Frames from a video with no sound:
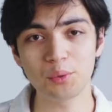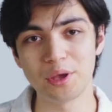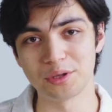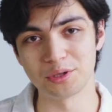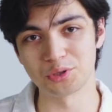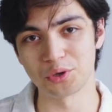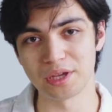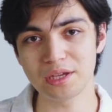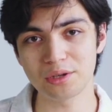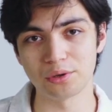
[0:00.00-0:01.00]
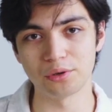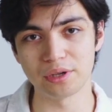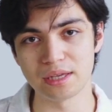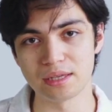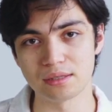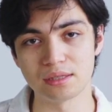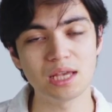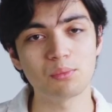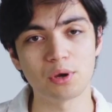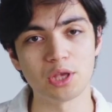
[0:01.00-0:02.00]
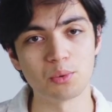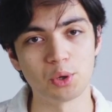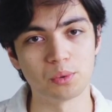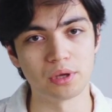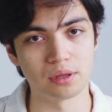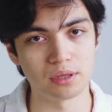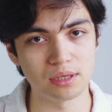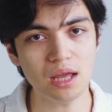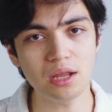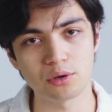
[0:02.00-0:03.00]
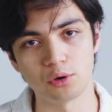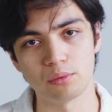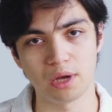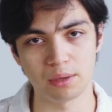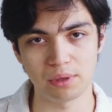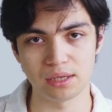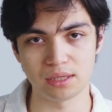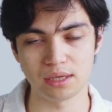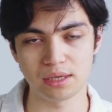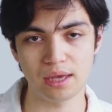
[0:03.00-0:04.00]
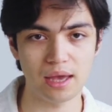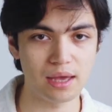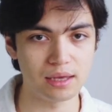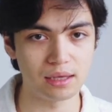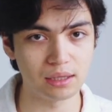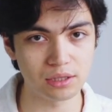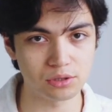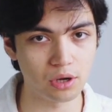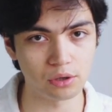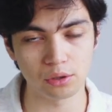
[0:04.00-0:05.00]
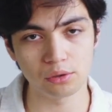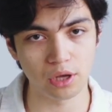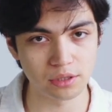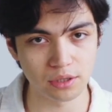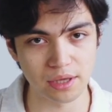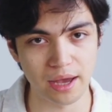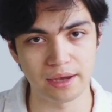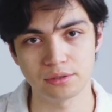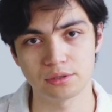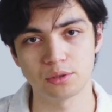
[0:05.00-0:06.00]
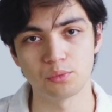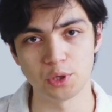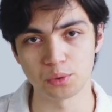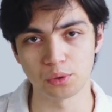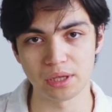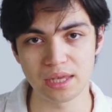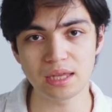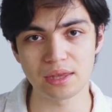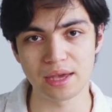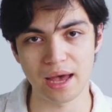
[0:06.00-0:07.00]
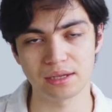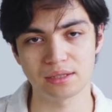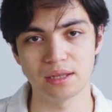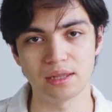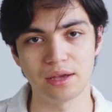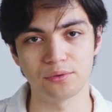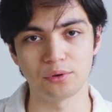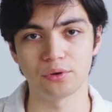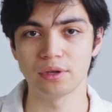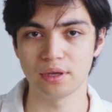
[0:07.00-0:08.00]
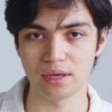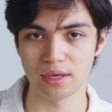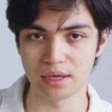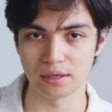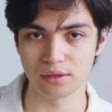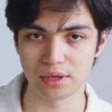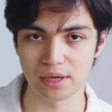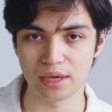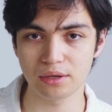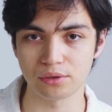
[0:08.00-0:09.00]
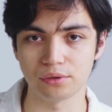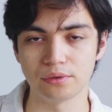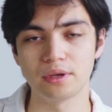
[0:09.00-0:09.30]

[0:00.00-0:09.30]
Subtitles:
way you can enjoy Inkō is the same way you would with Nerikō, by placing a lit charcoal under the ash, which will heat the ash and therefore heat the Inkō.